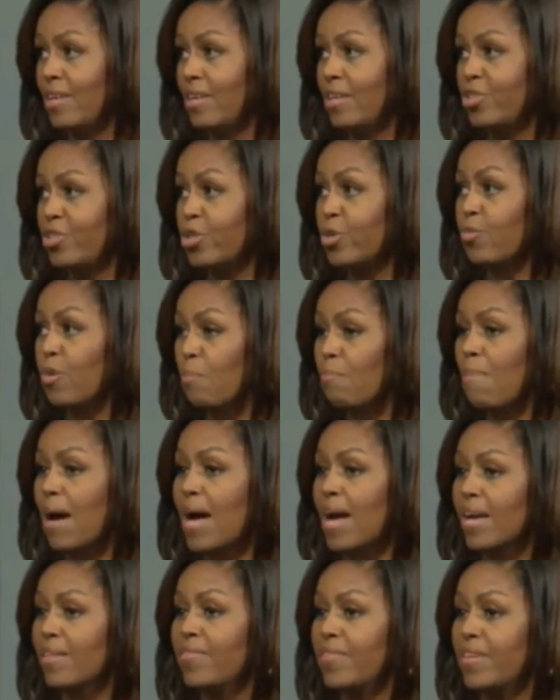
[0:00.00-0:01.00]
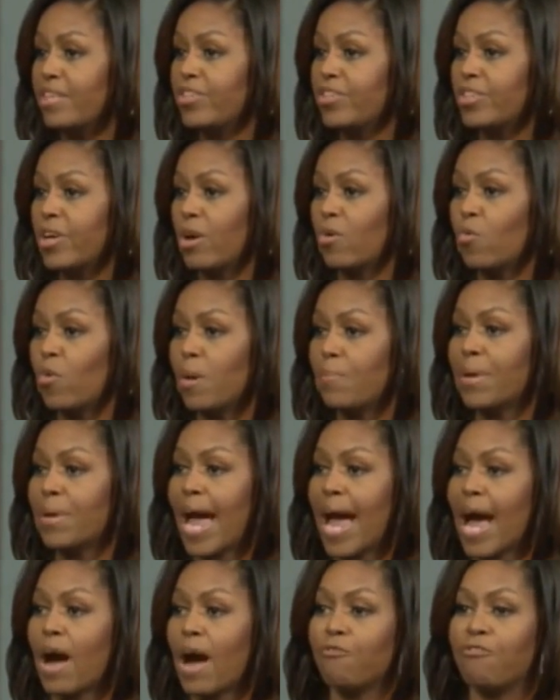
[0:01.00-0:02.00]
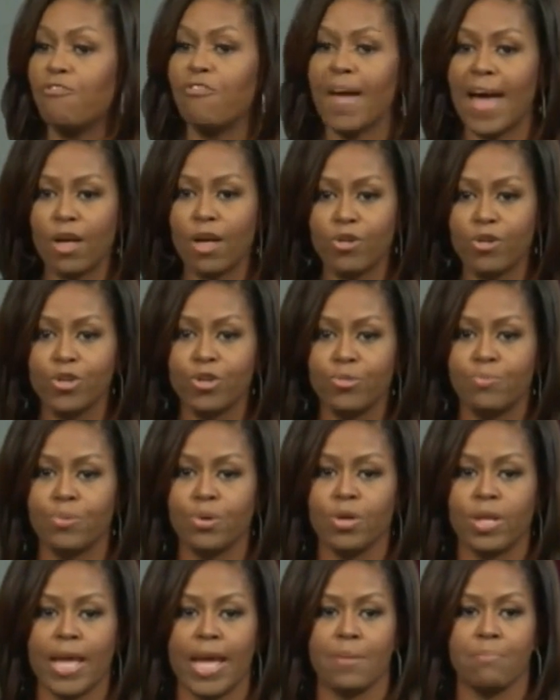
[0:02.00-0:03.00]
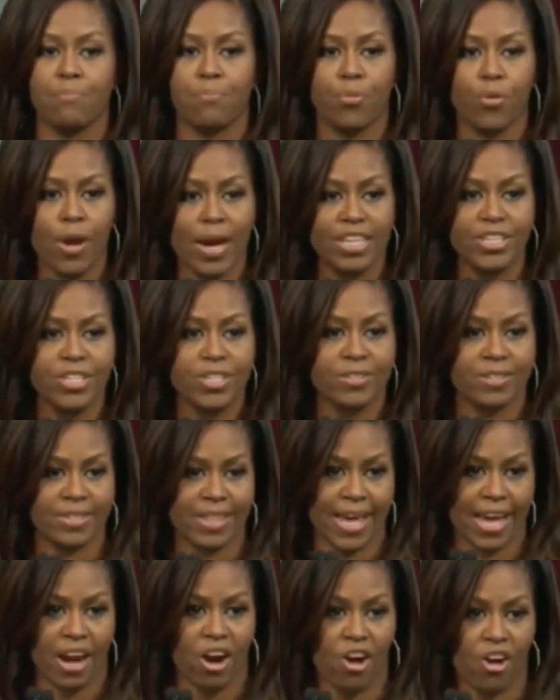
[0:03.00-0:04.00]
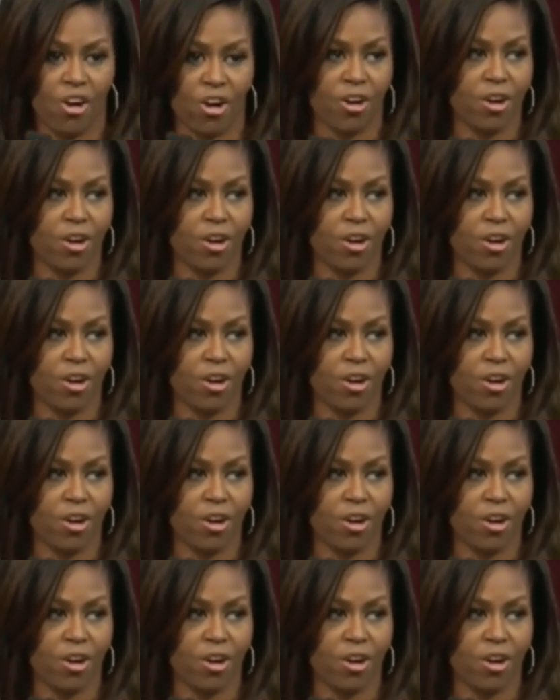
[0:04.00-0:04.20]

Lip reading: to remind these young women how valuable and precious they are.